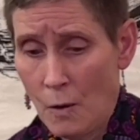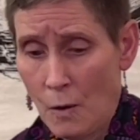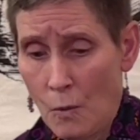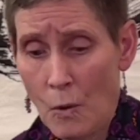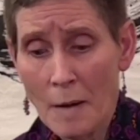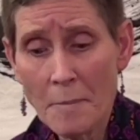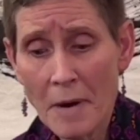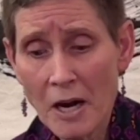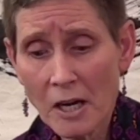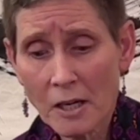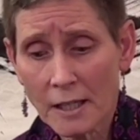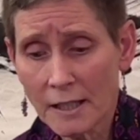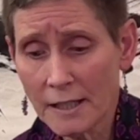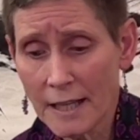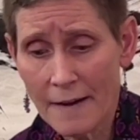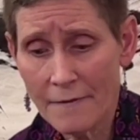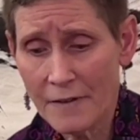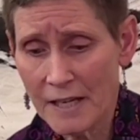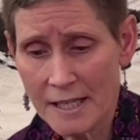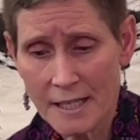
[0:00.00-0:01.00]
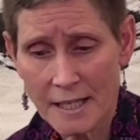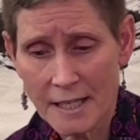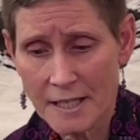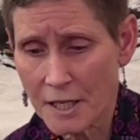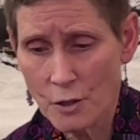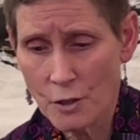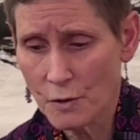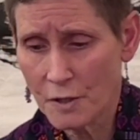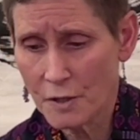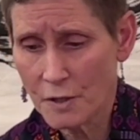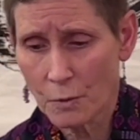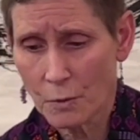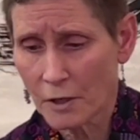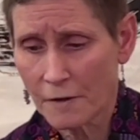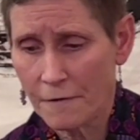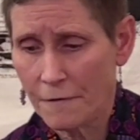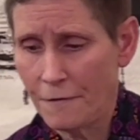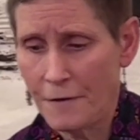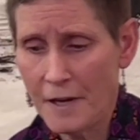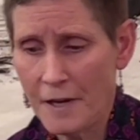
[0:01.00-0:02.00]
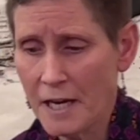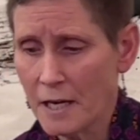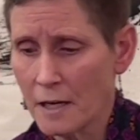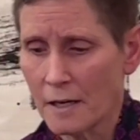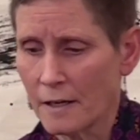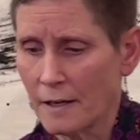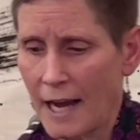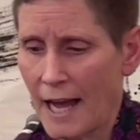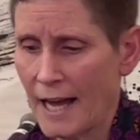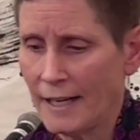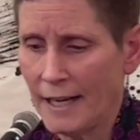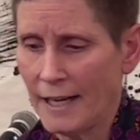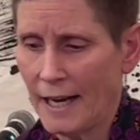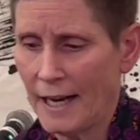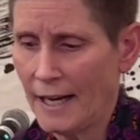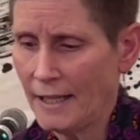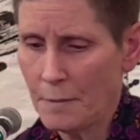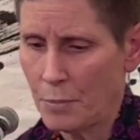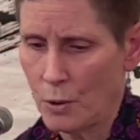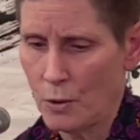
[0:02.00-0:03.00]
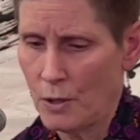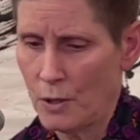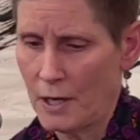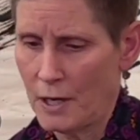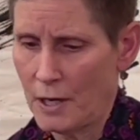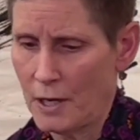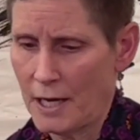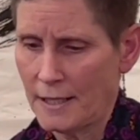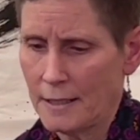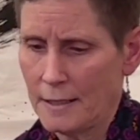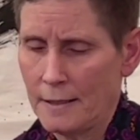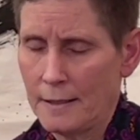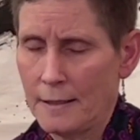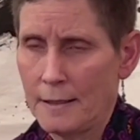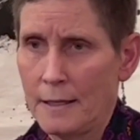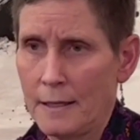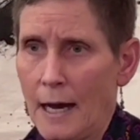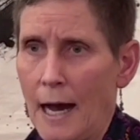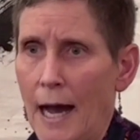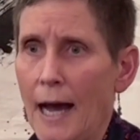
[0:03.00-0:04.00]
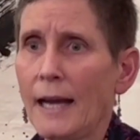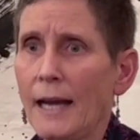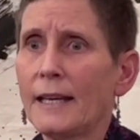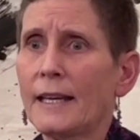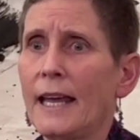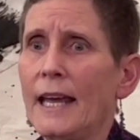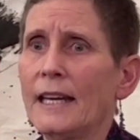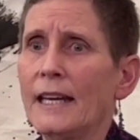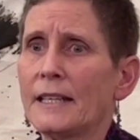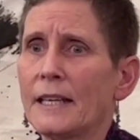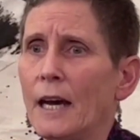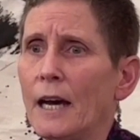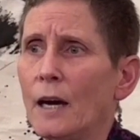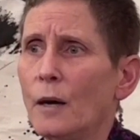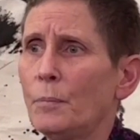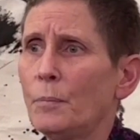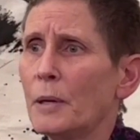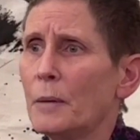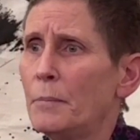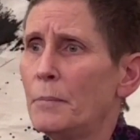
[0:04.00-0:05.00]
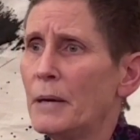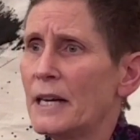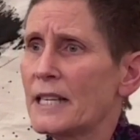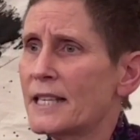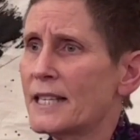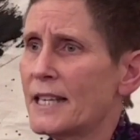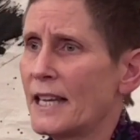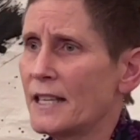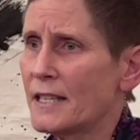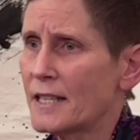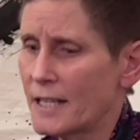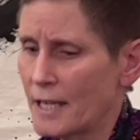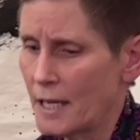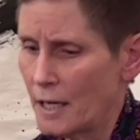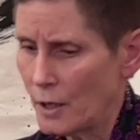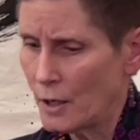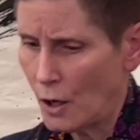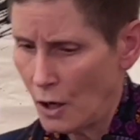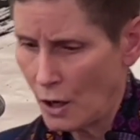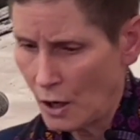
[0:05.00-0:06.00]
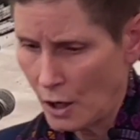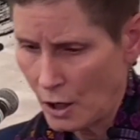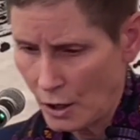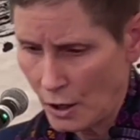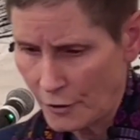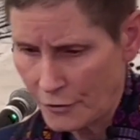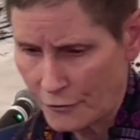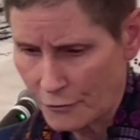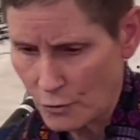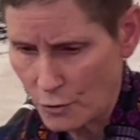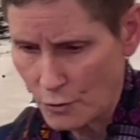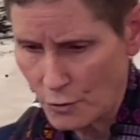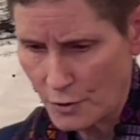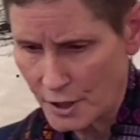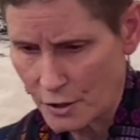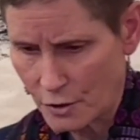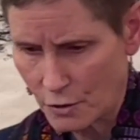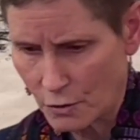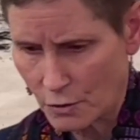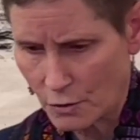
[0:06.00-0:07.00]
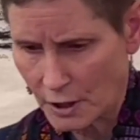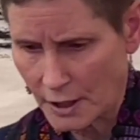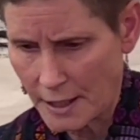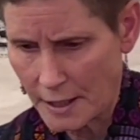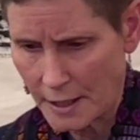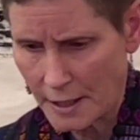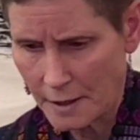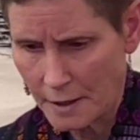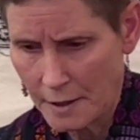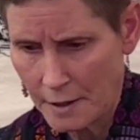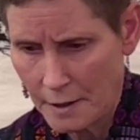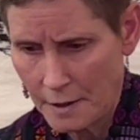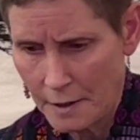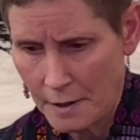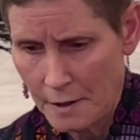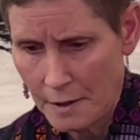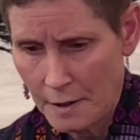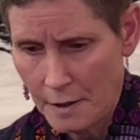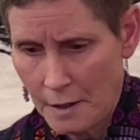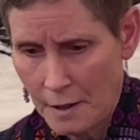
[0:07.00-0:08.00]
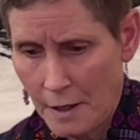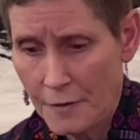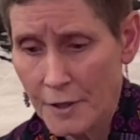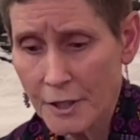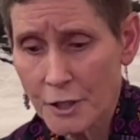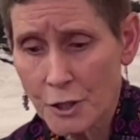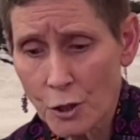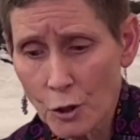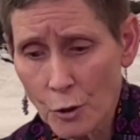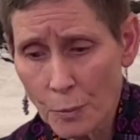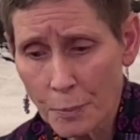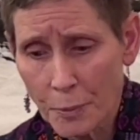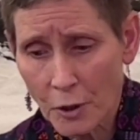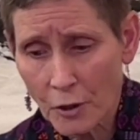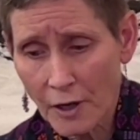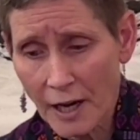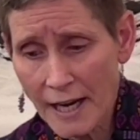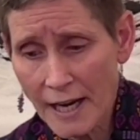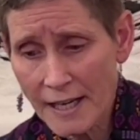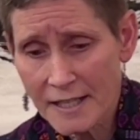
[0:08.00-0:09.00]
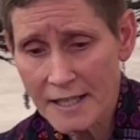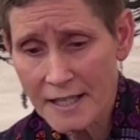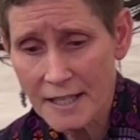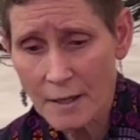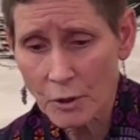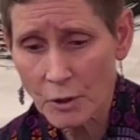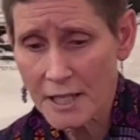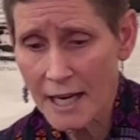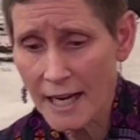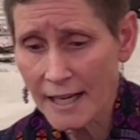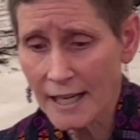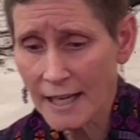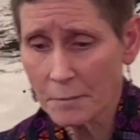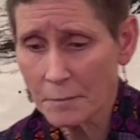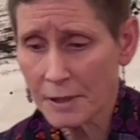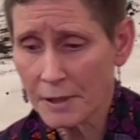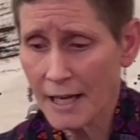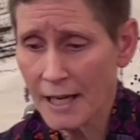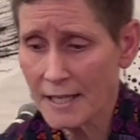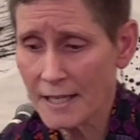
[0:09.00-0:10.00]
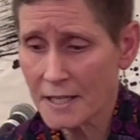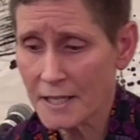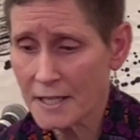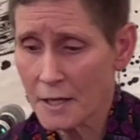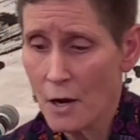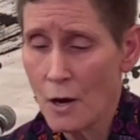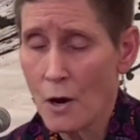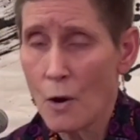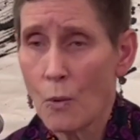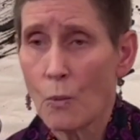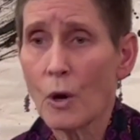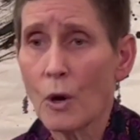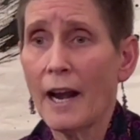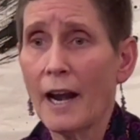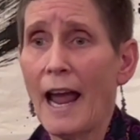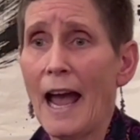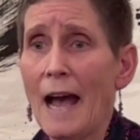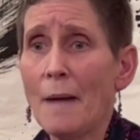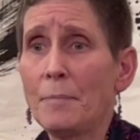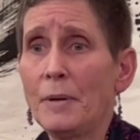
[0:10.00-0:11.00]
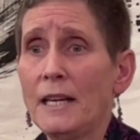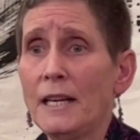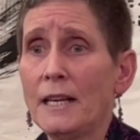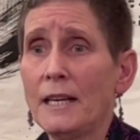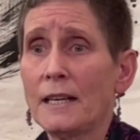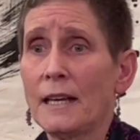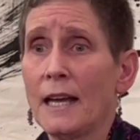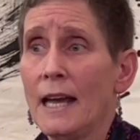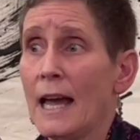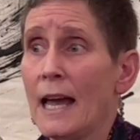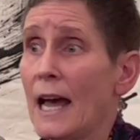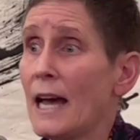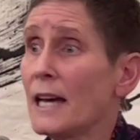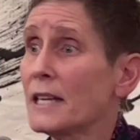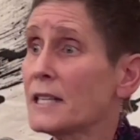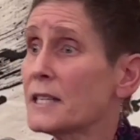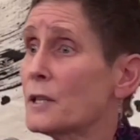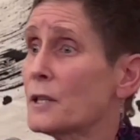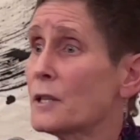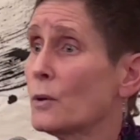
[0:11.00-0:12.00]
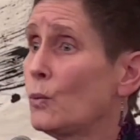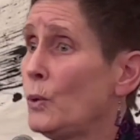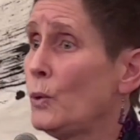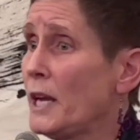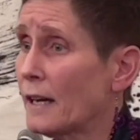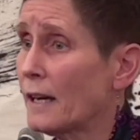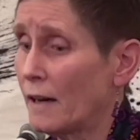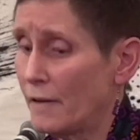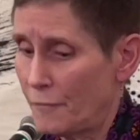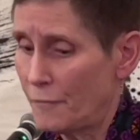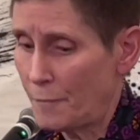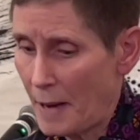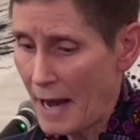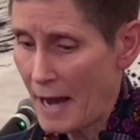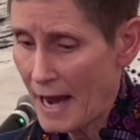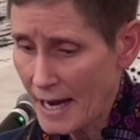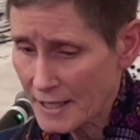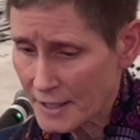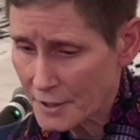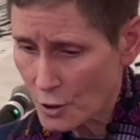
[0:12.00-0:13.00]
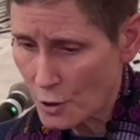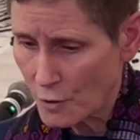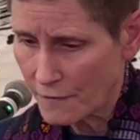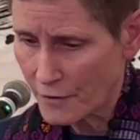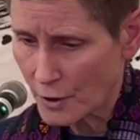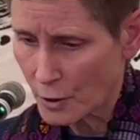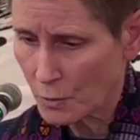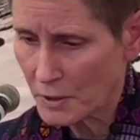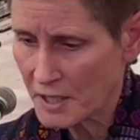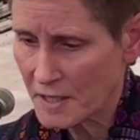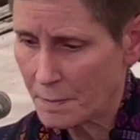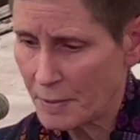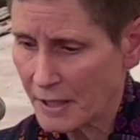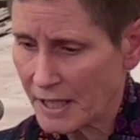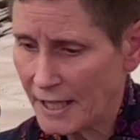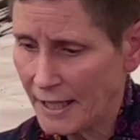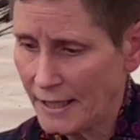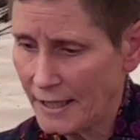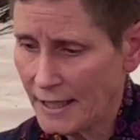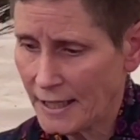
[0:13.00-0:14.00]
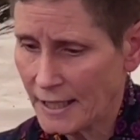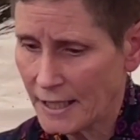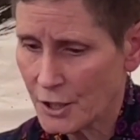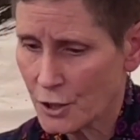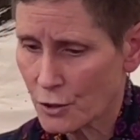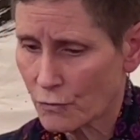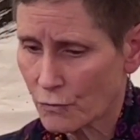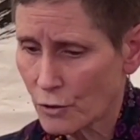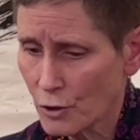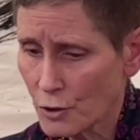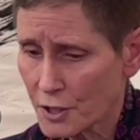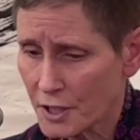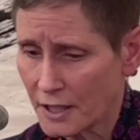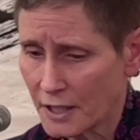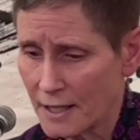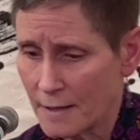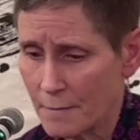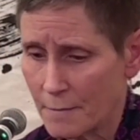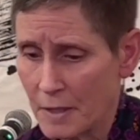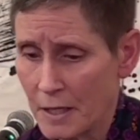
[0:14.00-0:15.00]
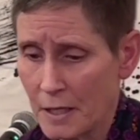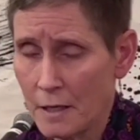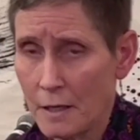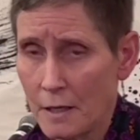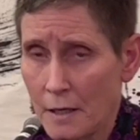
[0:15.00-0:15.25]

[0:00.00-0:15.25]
While Mark 11 doesn't use the word fear at any point, I can't help but sense it all through the story. The two parades that were taking place were happening as the week of Passover was beginning in Jerusalem,